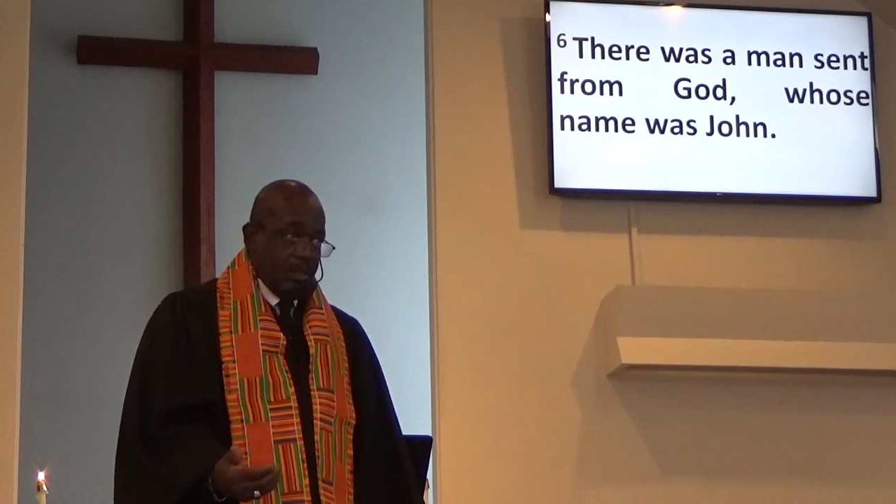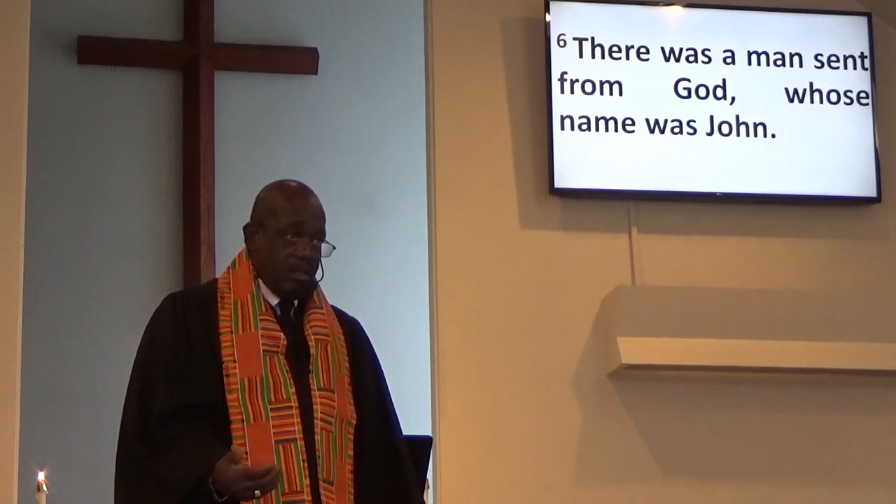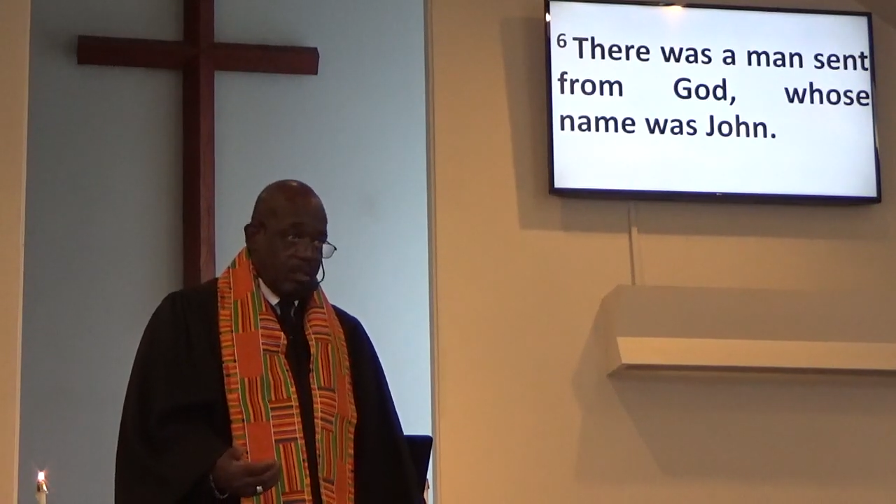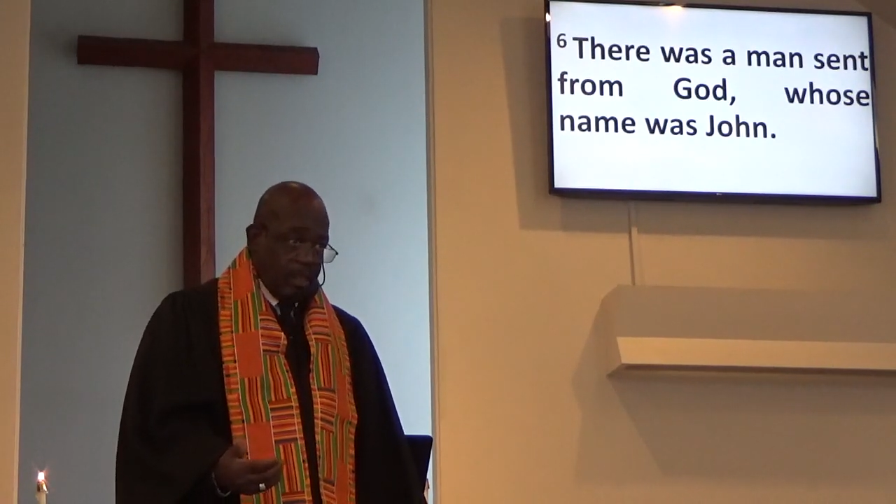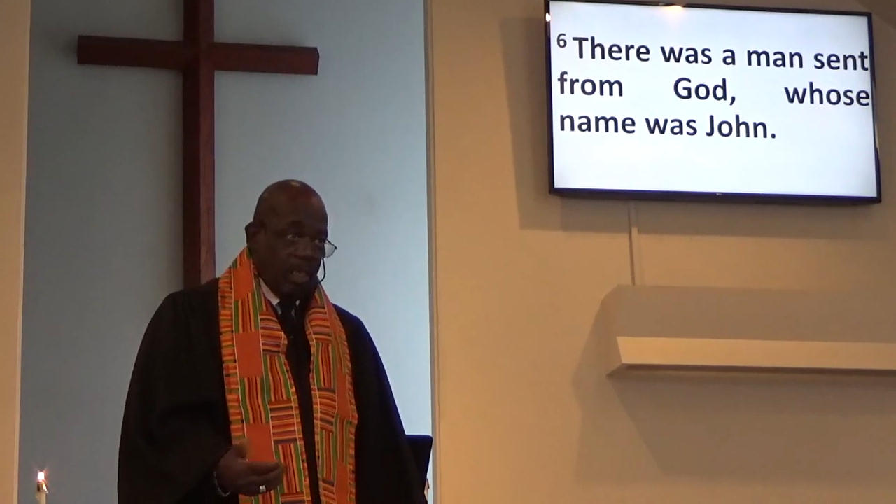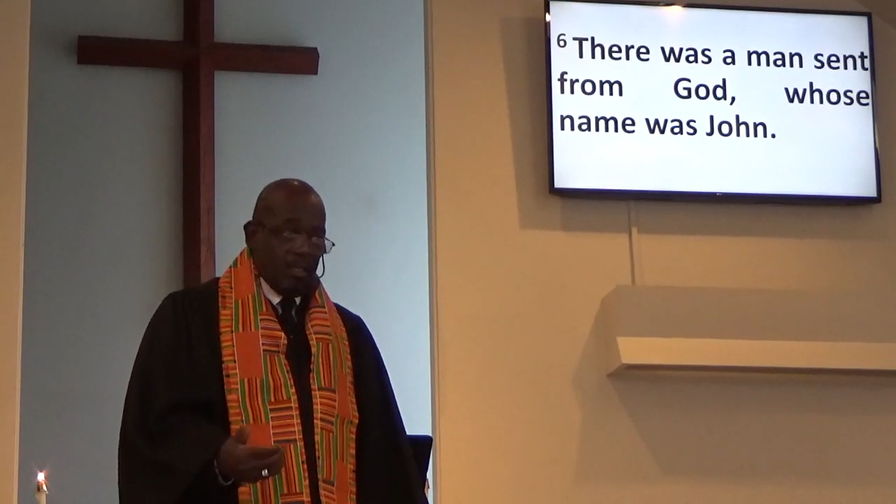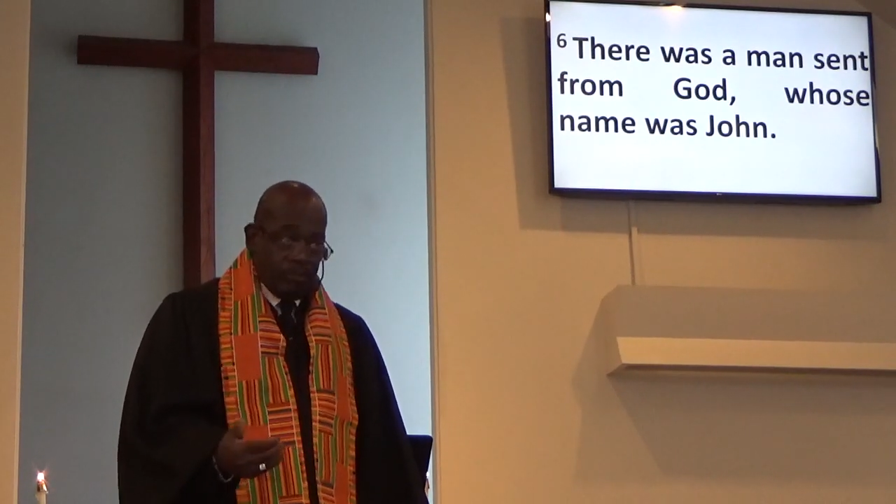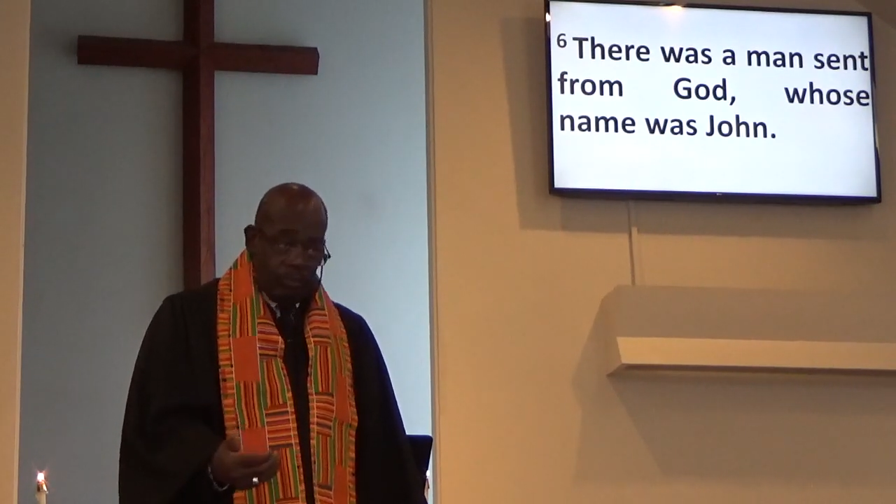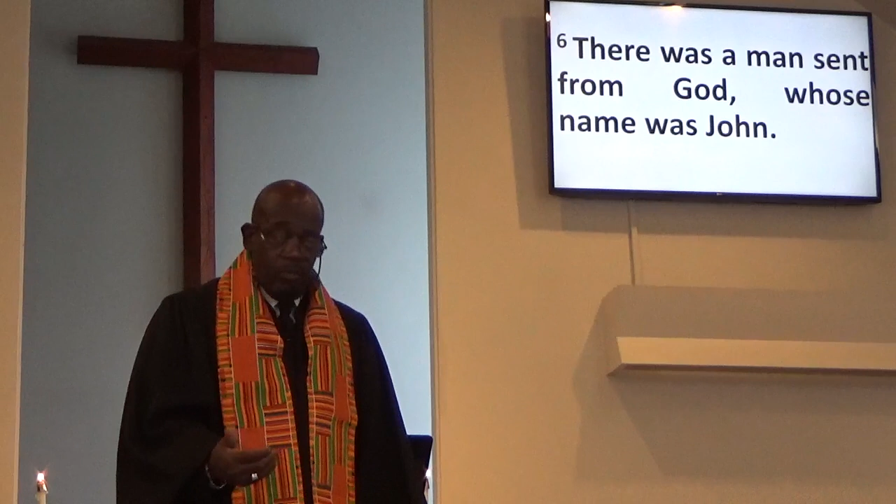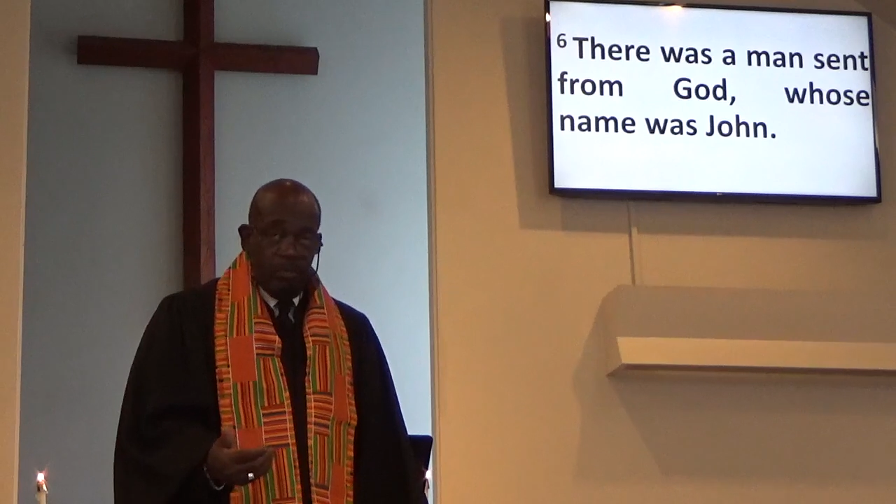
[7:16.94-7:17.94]
that our
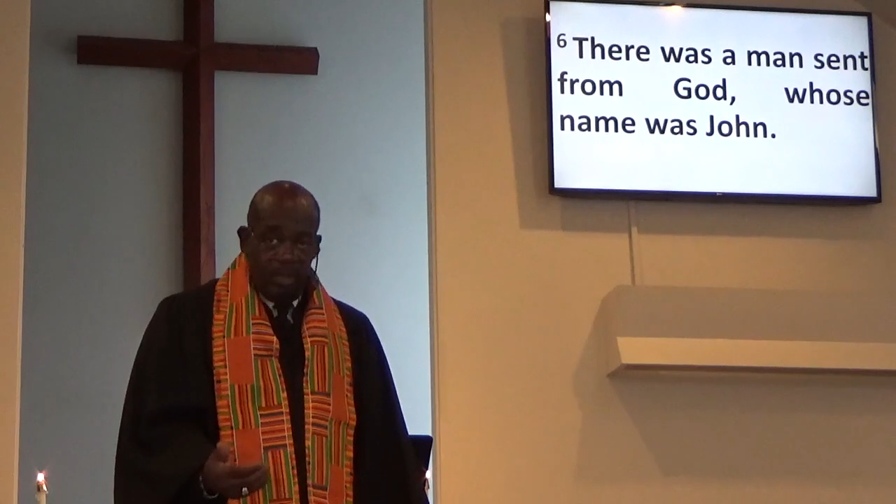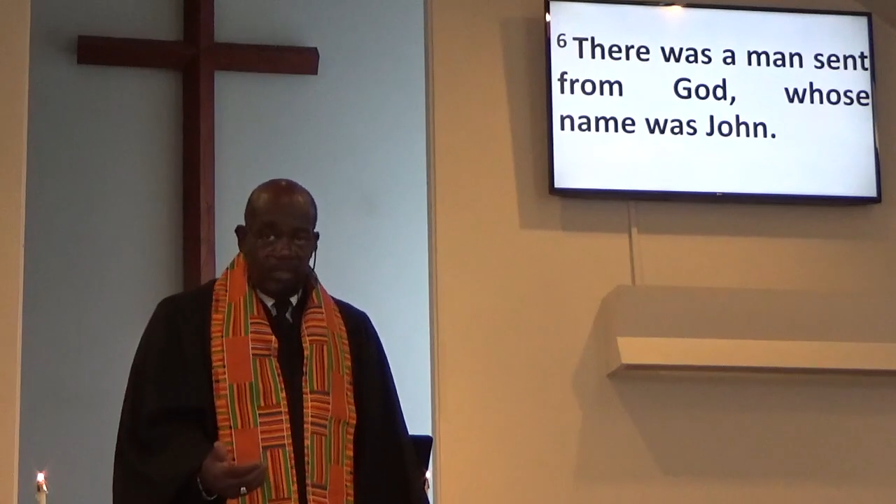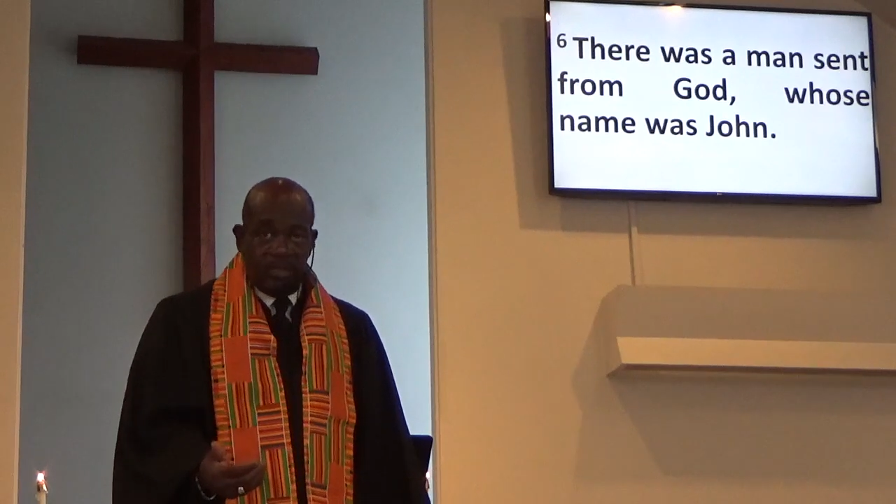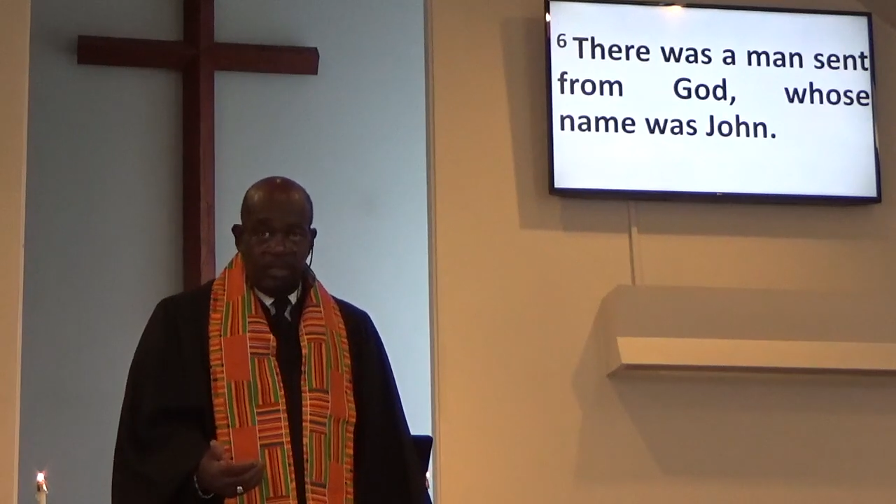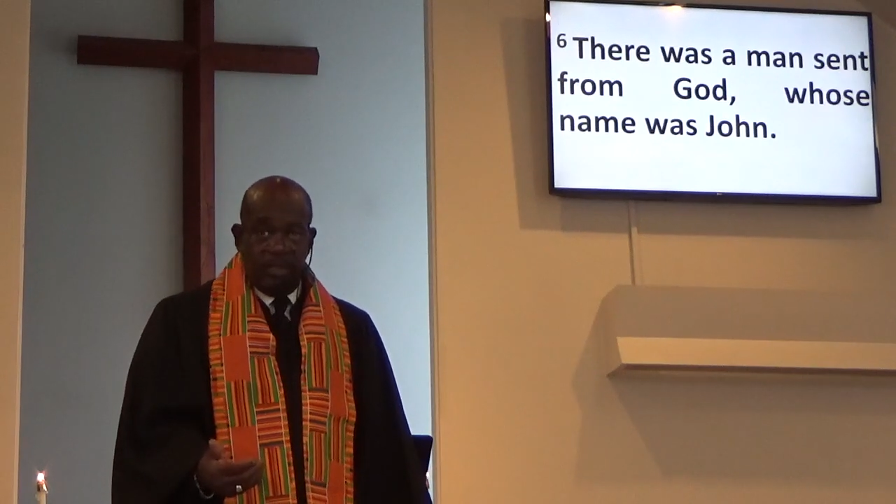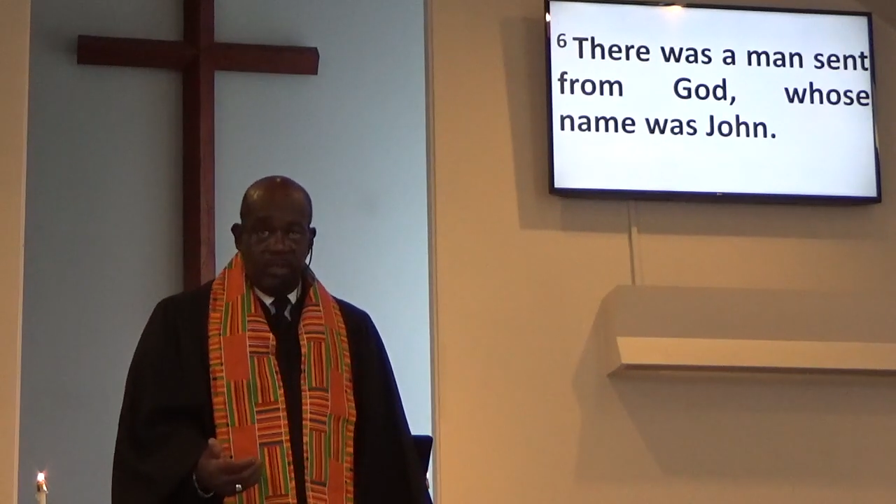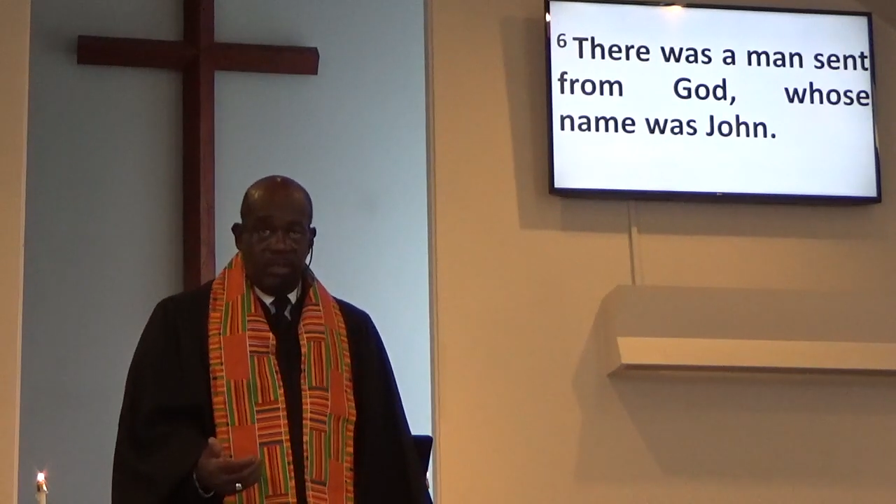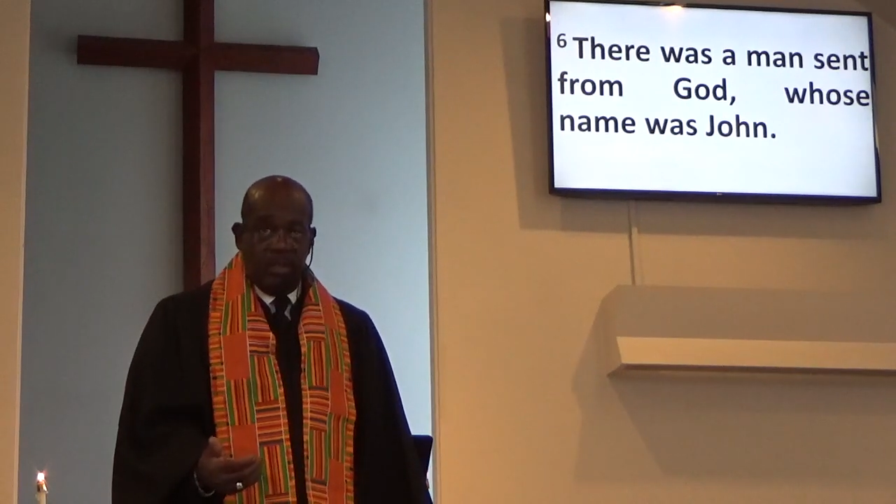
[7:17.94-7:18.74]
true mission